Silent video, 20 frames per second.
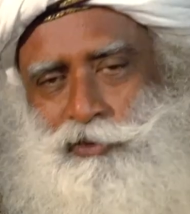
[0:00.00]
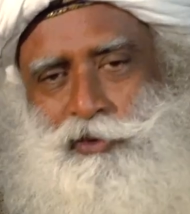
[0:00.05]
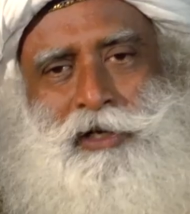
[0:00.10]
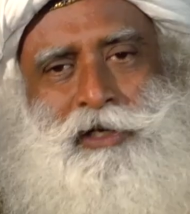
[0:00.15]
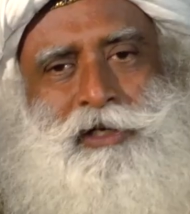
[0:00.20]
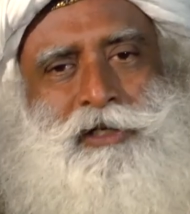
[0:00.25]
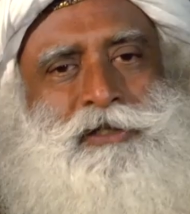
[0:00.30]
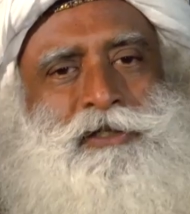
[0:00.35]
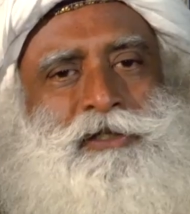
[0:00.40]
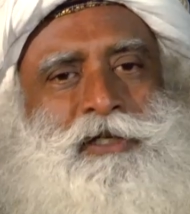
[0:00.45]
you
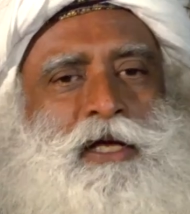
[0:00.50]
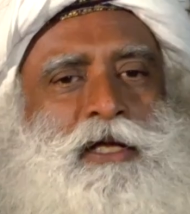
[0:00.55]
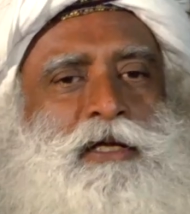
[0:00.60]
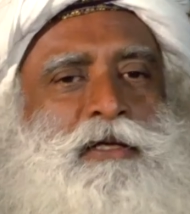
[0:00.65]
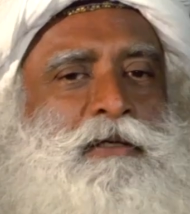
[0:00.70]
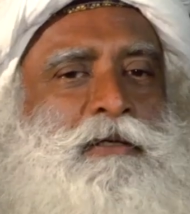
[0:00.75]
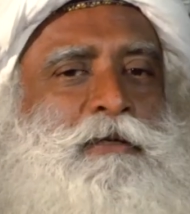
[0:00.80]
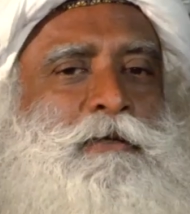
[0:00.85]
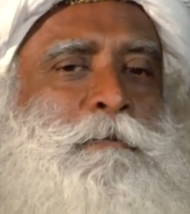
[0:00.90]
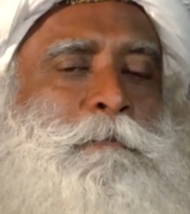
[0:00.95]
understand,
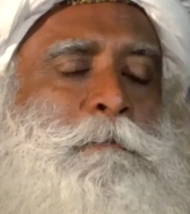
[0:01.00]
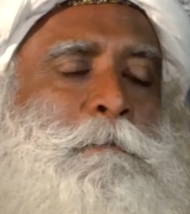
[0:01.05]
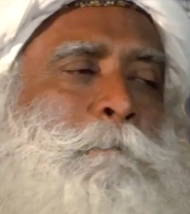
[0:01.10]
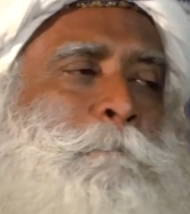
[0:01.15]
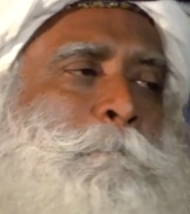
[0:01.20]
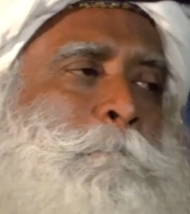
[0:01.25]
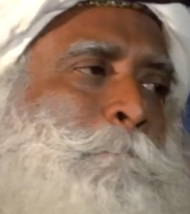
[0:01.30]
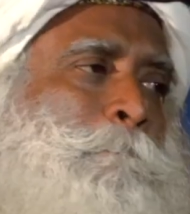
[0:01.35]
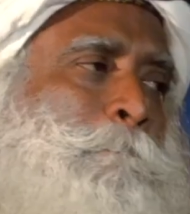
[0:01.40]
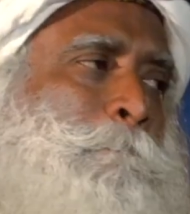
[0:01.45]

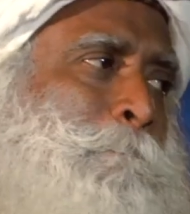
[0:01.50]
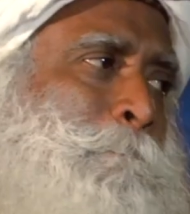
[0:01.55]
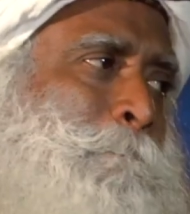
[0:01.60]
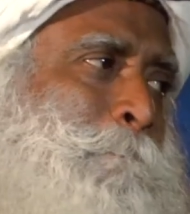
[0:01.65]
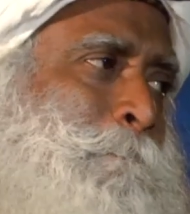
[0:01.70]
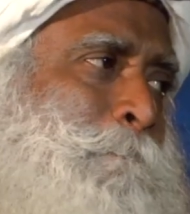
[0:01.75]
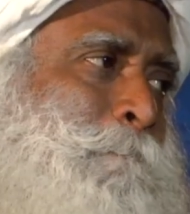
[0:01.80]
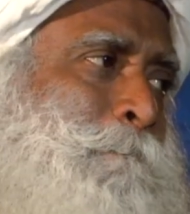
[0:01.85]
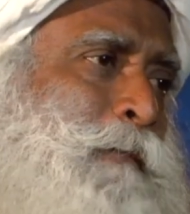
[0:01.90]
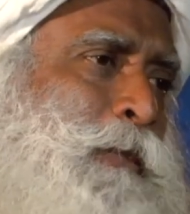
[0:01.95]

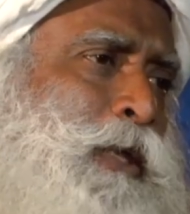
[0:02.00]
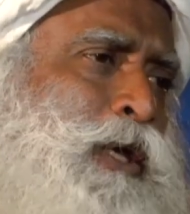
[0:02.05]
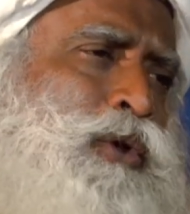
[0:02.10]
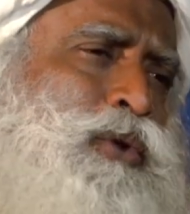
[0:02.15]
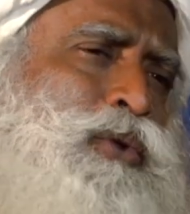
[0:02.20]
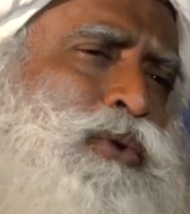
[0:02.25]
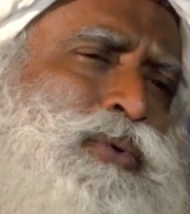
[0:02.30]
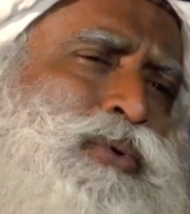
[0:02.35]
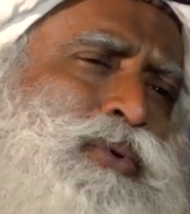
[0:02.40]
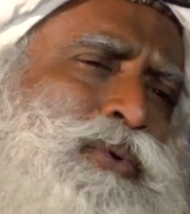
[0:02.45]

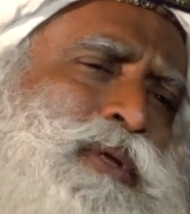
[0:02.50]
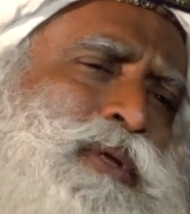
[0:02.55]
do you